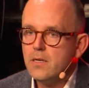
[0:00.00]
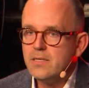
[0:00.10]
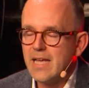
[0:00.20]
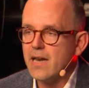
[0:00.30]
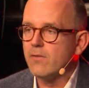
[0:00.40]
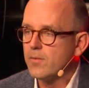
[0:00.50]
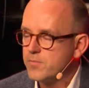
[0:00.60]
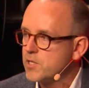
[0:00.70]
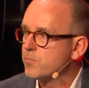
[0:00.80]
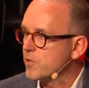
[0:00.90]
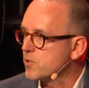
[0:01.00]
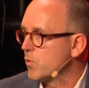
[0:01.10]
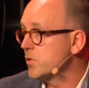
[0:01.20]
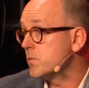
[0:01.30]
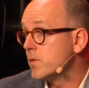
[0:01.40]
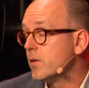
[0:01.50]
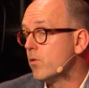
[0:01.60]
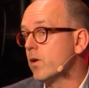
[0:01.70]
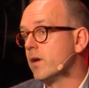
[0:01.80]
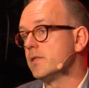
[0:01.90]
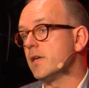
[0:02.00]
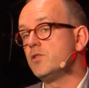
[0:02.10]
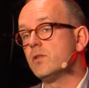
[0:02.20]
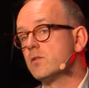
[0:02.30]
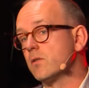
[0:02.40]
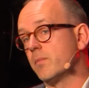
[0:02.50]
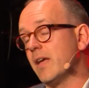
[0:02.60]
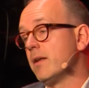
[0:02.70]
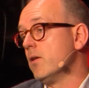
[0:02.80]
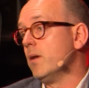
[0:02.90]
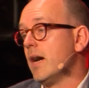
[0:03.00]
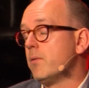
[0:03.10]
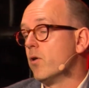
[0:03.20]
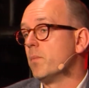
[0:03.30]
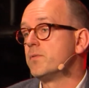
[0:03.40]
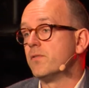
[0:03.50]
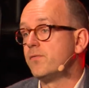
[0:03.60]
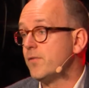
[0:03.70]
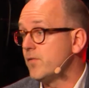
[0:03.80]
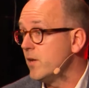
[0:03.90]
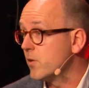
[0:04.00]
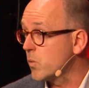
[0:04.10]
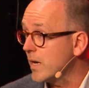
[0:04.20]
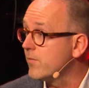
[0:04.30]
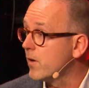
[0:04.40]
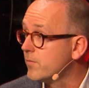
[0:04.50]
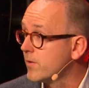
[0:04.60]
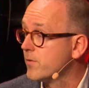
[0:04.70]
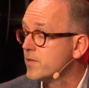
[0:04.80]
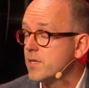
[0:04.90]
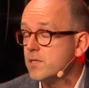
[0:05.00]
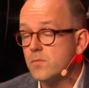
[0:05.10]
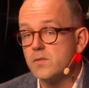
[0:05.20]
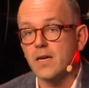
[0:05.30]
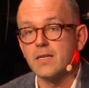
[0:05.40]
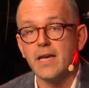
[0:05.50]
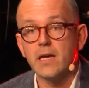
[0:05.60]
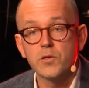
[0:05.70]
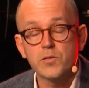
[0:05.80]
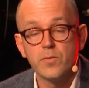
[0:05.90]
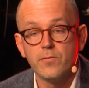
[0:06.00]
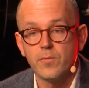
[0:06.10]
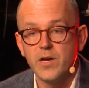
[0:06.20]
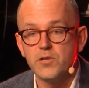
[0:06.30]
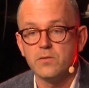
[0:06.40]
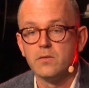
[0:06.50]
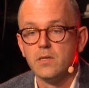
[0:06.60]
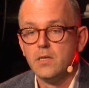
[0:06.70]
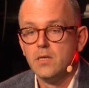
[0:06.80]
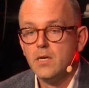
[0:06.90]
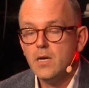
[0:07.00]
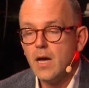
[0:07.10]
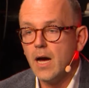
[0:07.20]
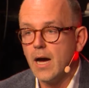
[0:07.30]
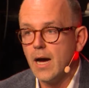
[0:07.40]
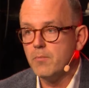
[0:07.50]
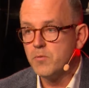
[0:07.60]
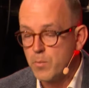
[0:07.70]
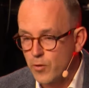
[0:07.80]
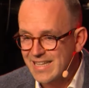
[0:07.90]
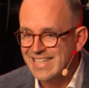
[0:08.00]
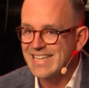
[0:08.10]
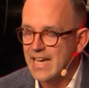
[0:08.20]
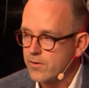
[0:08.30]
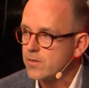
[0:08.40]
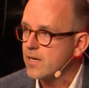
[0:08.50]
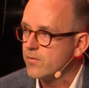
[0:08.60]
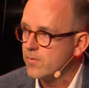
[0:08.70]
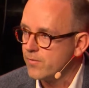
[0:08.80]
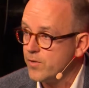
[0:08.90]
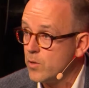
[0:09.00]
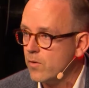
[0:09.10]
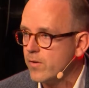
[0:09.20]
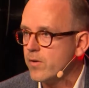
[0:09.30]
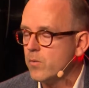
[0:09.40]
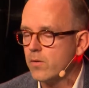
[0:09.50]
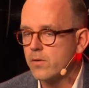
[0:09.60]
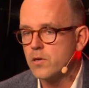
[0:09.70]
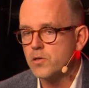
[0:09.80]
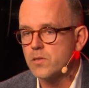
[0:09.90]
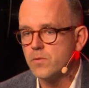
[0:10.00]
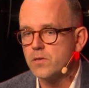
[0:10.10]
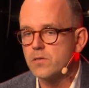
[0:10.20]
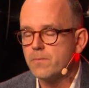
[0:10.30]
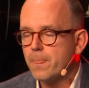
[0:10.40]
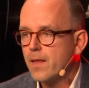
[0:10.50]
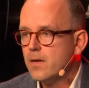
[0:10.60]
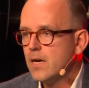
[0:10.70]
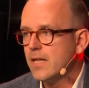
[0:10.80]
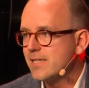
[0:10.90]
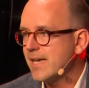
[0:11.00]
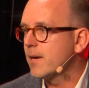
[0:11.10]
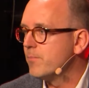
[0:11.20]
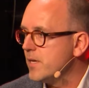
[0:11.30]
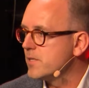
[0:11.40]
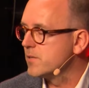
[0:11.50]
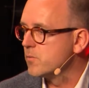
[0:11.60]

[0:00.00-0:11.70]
data from disparate sources within their organization. So there could be anywhere up to 15 or 25 different systems that contain customer information. We bring that together to give them a view of every one of their customers. And the second piece is